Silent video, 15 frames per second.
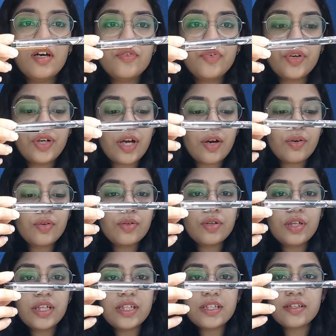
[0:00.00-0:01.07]
for now,
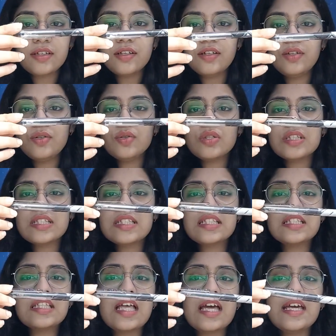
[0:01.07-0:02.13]
it
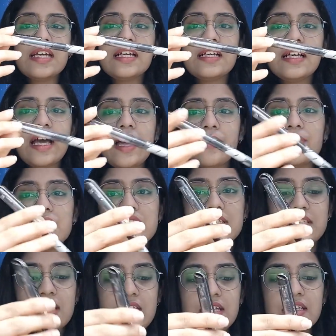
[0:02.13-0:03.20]
looks like I was
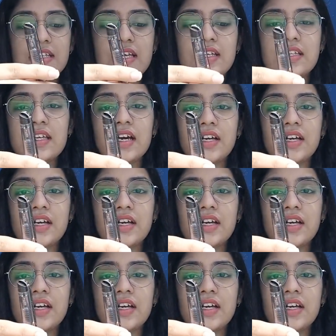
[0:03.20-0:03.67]
saying, like the